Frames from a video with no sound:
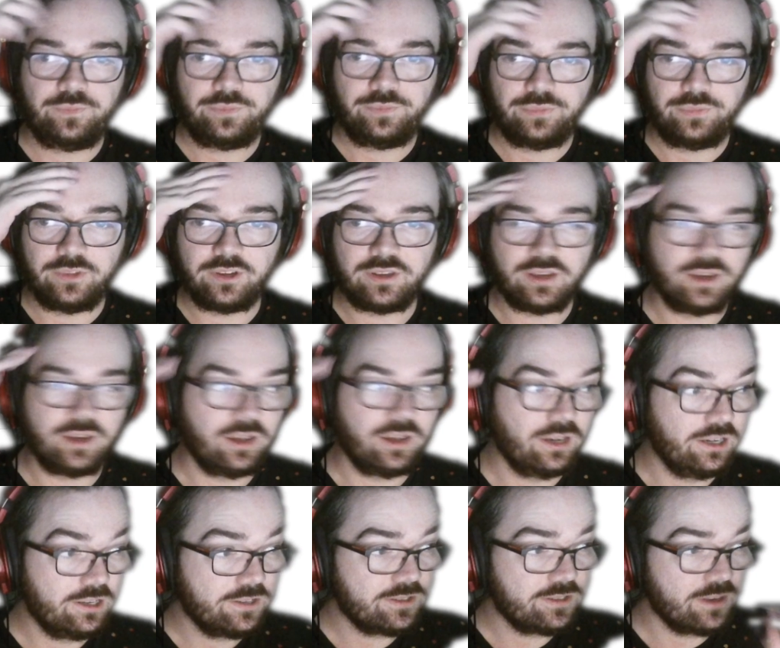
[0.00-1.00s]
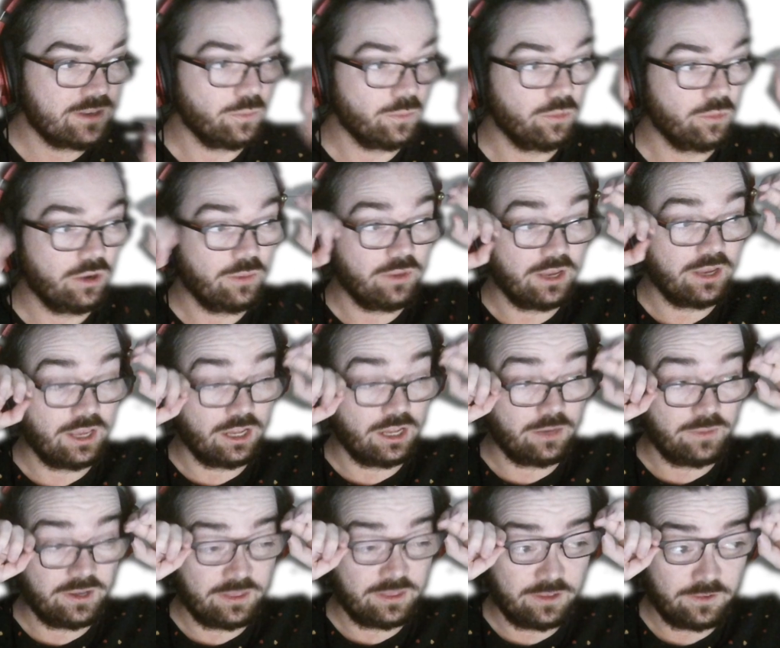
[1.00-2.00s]
Okay, I need to stop weeping out
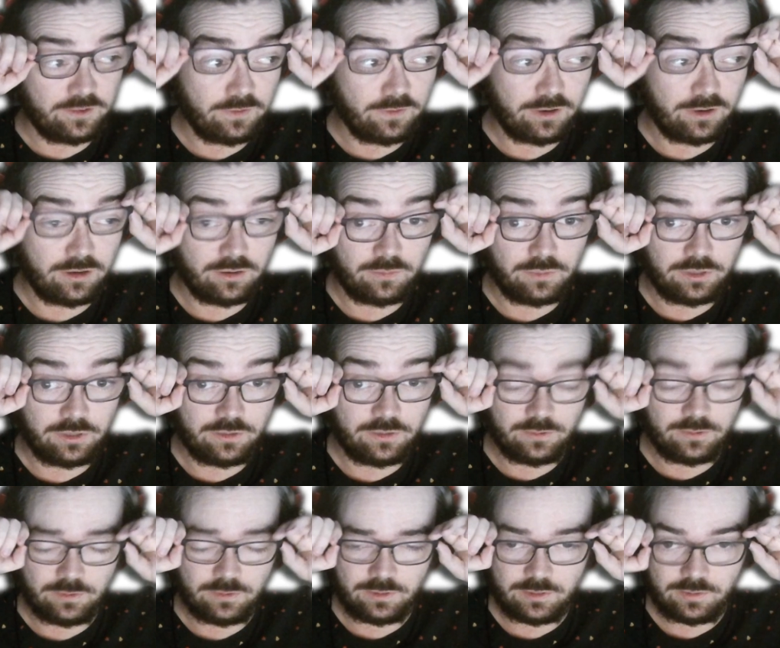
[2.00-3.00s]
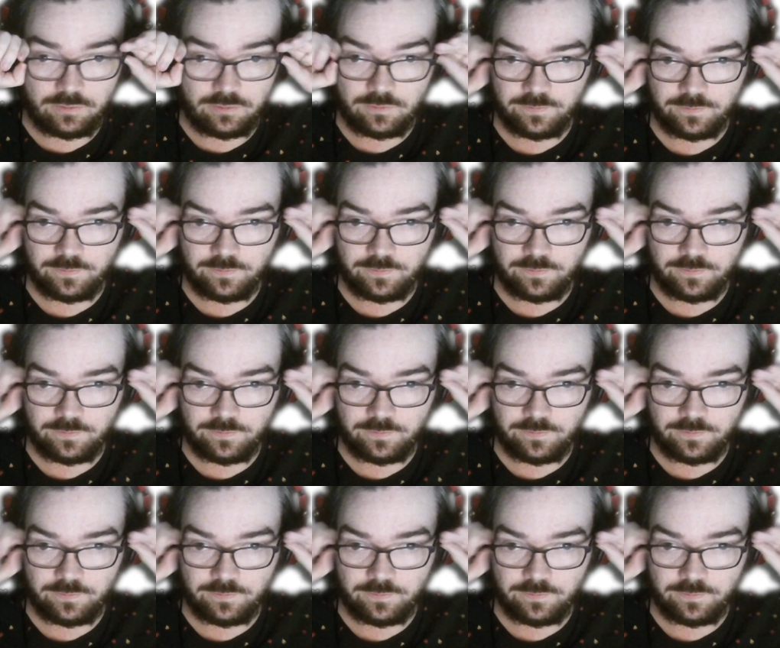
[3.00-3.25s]
about this figure because